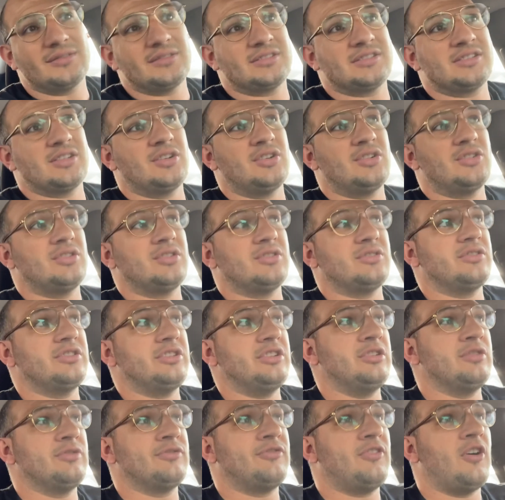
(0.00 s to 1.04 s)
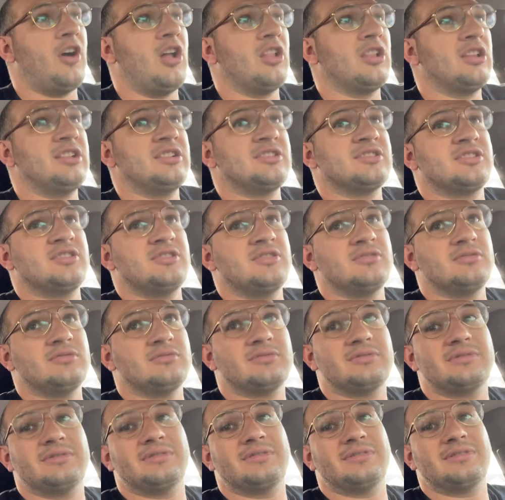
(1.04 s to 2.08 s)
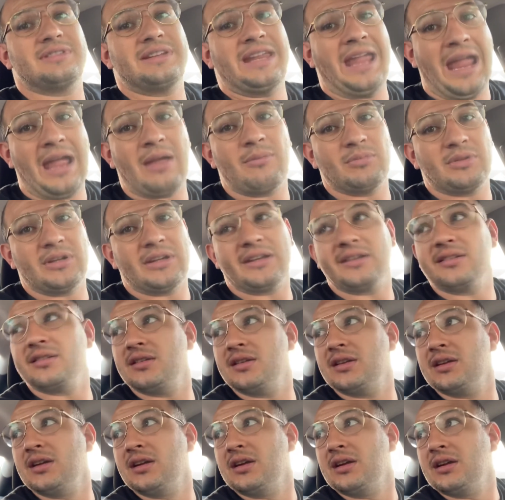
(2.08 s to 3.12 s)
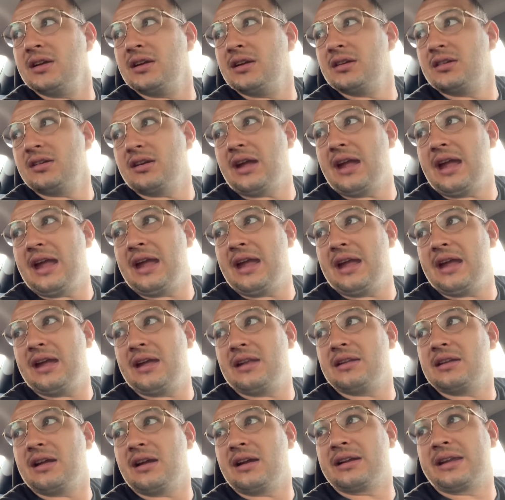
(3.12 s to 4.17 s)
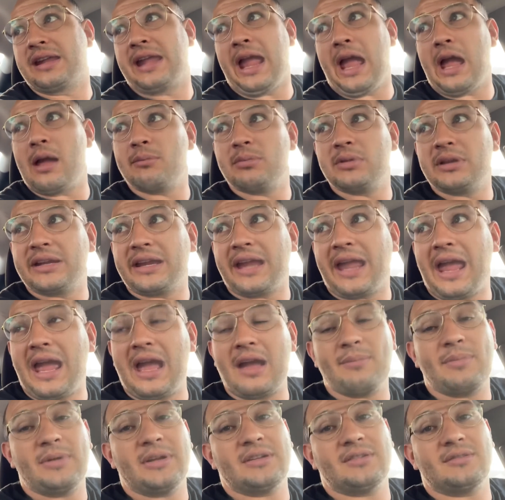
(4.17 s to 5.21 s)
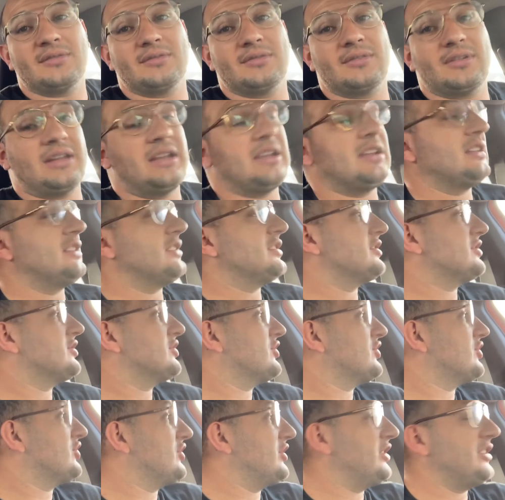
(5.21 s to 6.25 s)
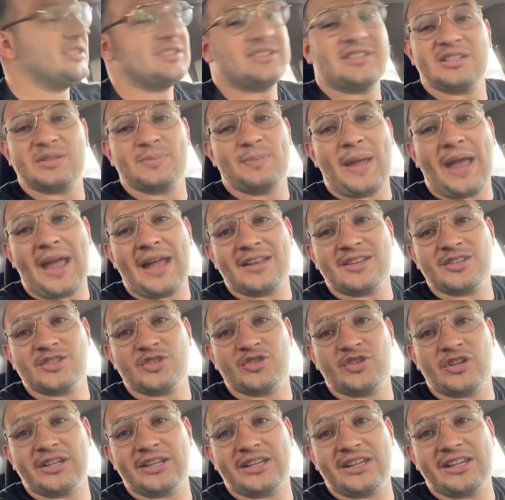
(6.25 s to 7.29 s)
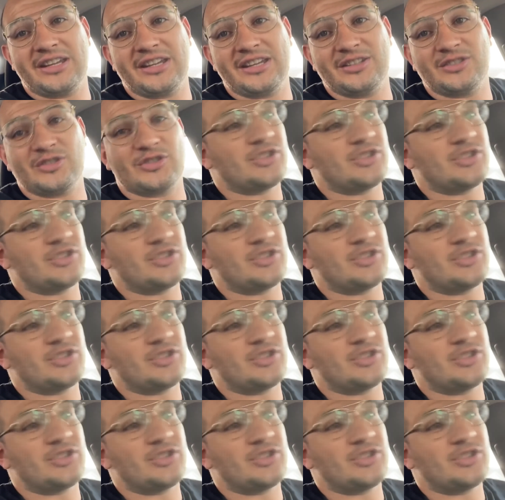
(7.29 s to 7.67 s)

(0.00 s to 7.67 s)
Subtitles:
So you fall into gambling. And a gambling habit is just as bad as drinking and